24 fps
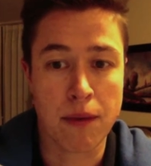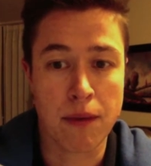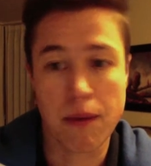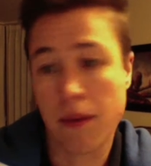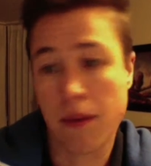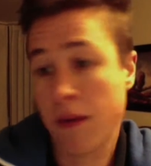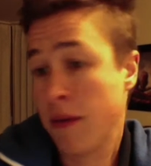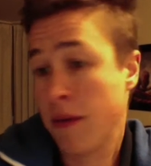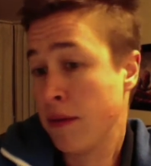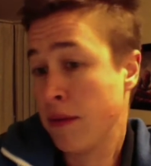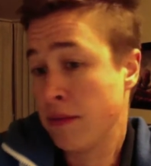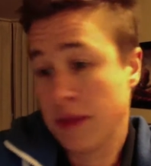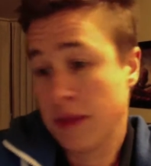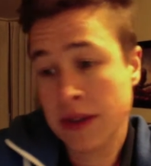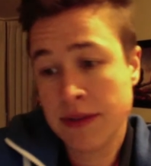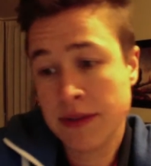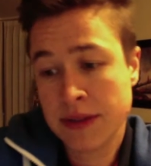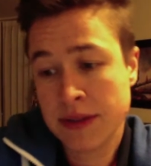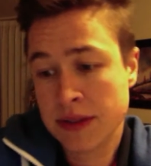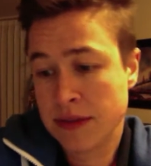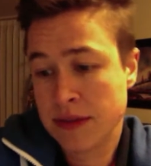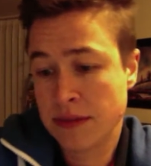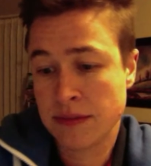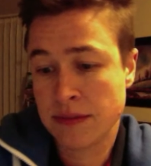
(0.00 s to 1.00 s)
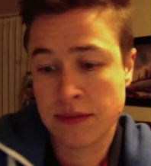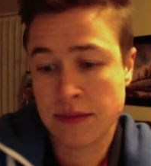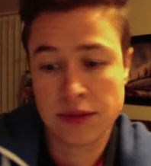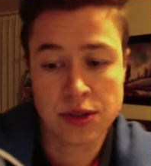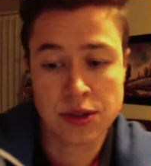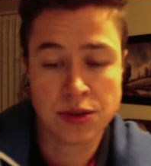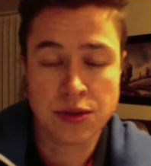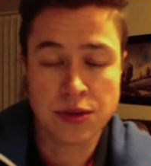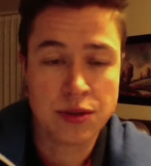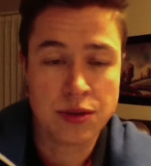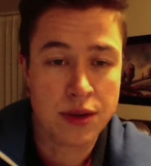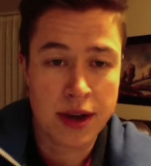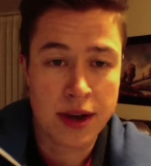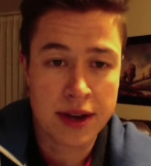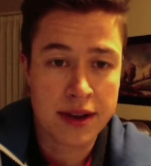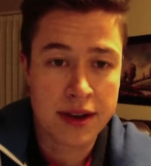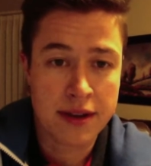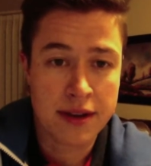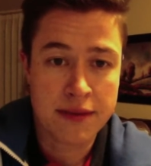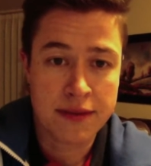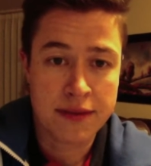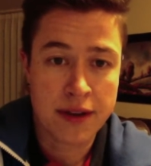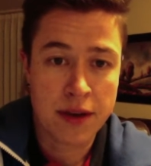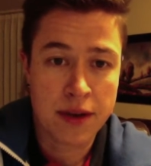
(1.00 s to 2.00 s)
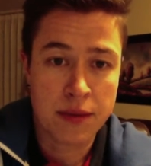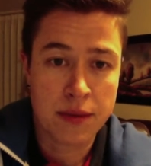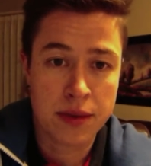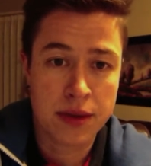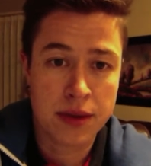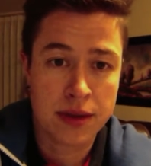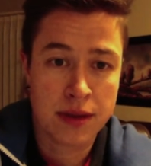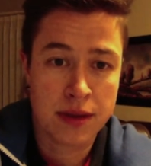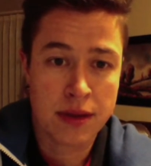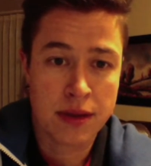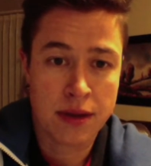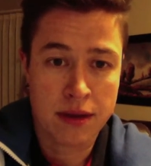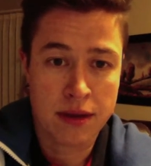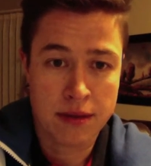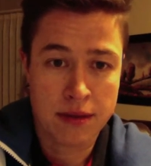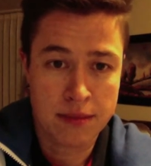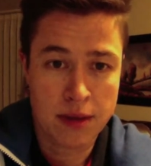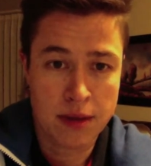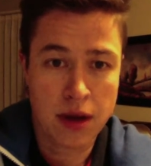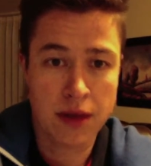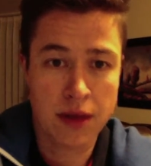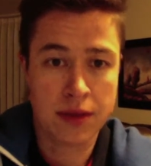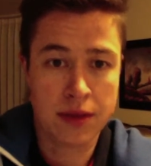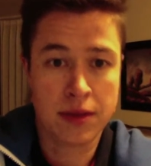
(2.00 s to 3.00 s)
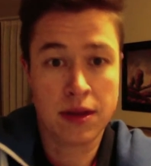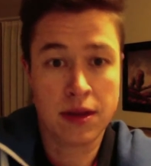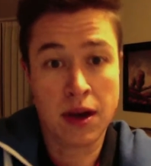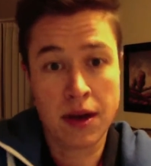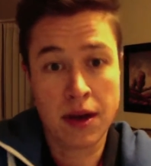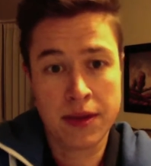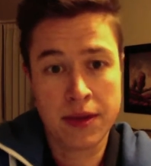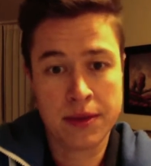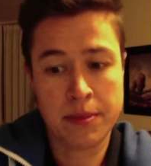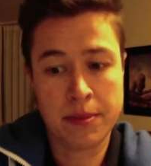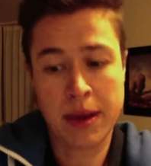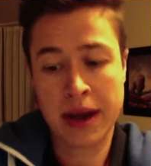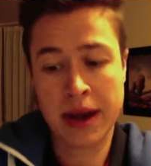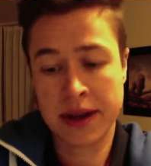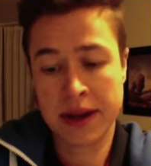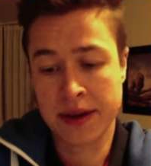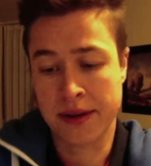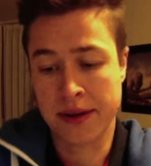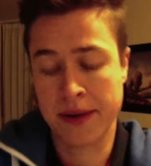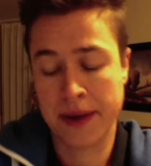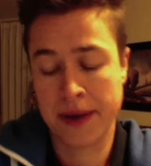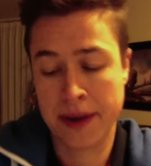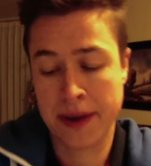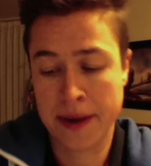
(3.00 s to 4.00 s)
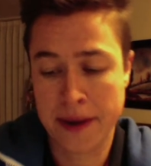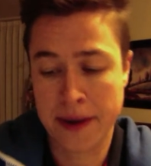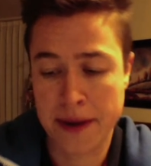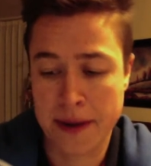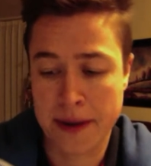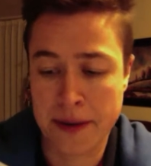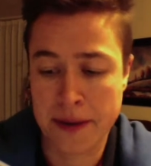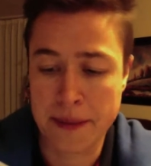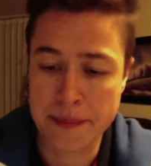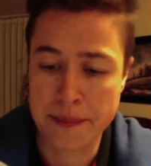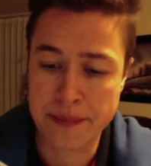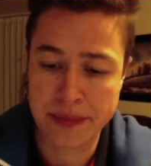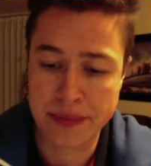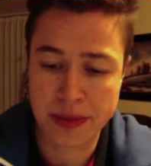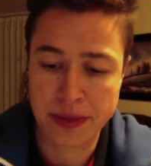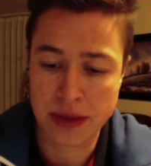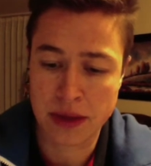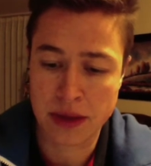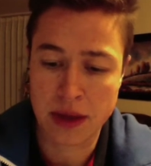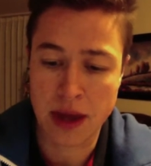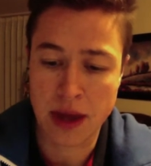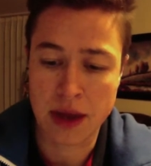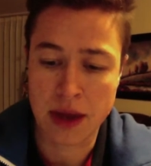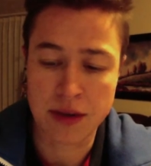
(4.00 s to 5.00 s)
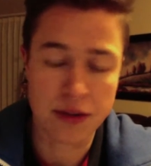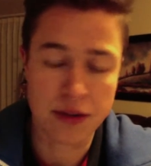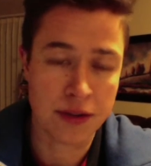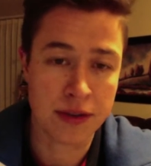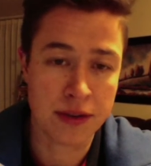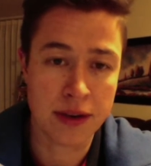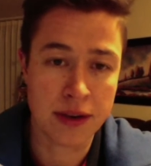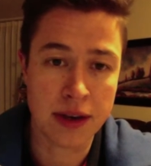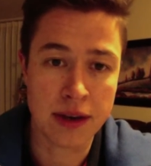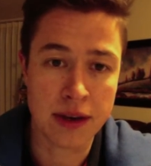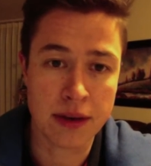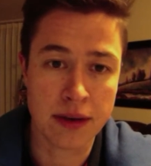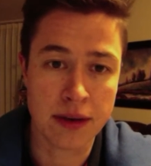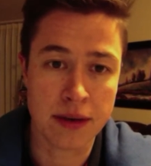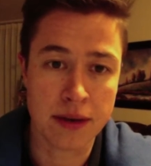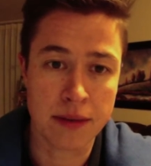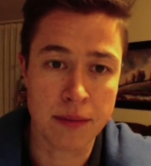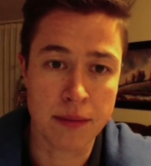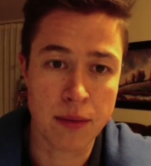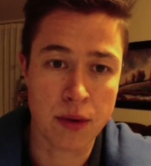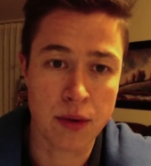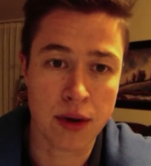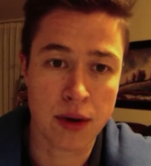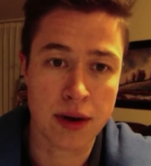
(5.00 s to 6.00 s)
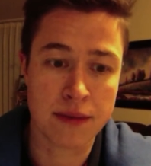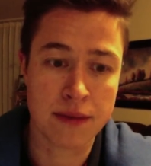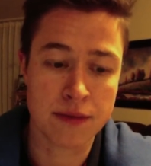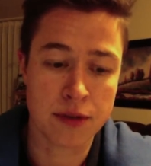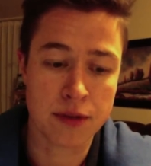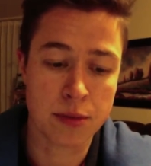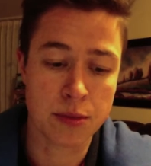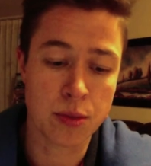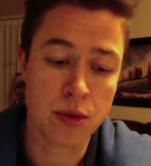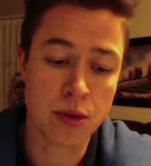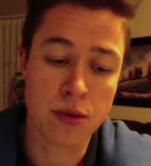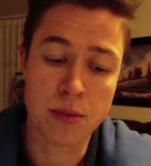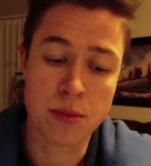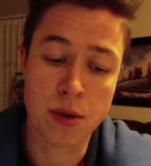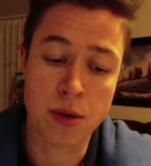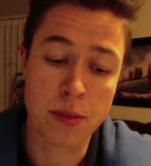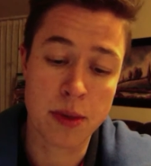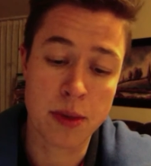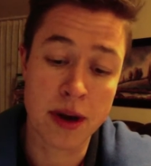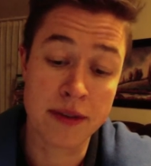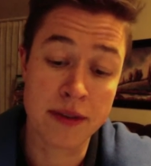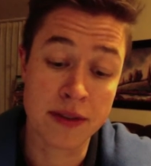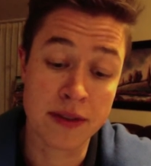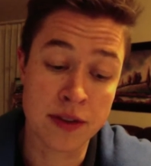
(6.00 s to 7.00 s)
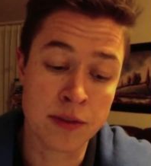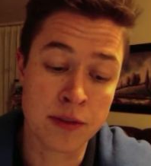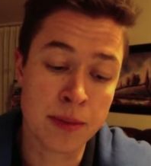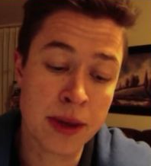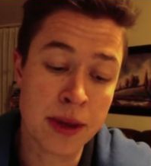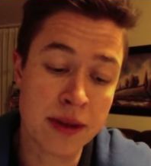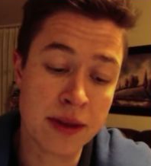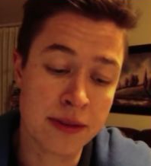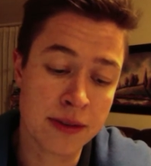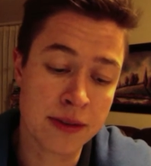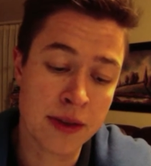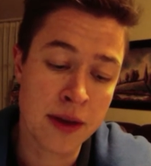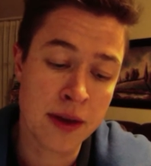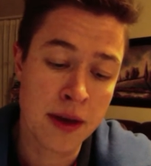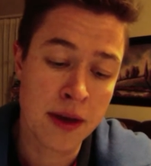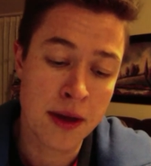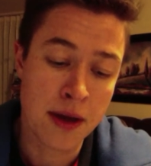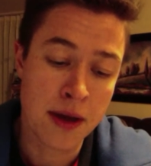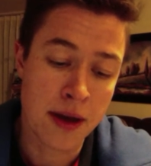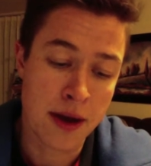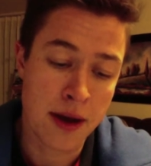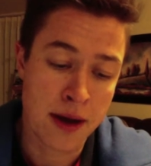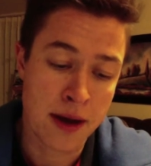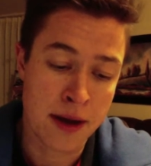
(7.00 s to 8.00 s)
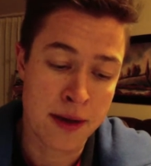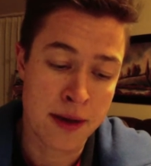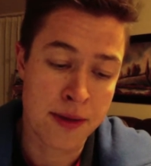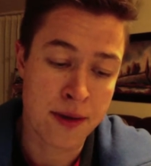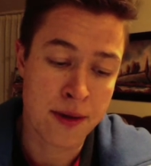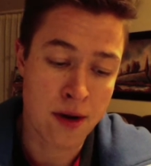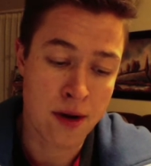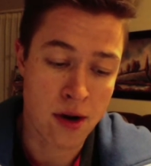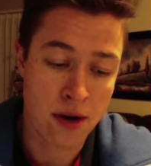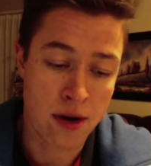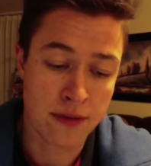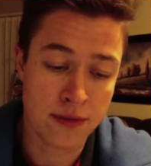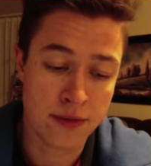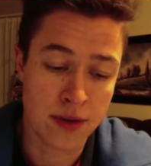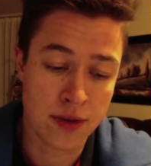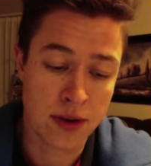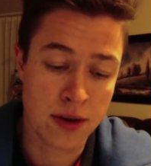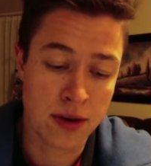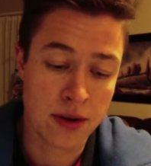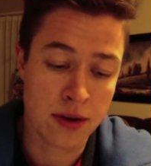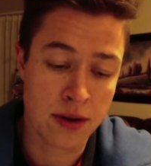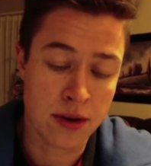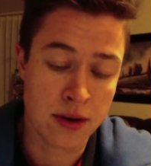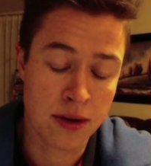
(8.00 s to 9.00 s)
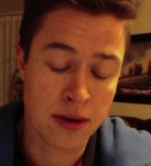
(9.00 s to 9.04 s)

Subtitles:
or even those who identify with on the binary and just need a more comfortable or more private space, they're often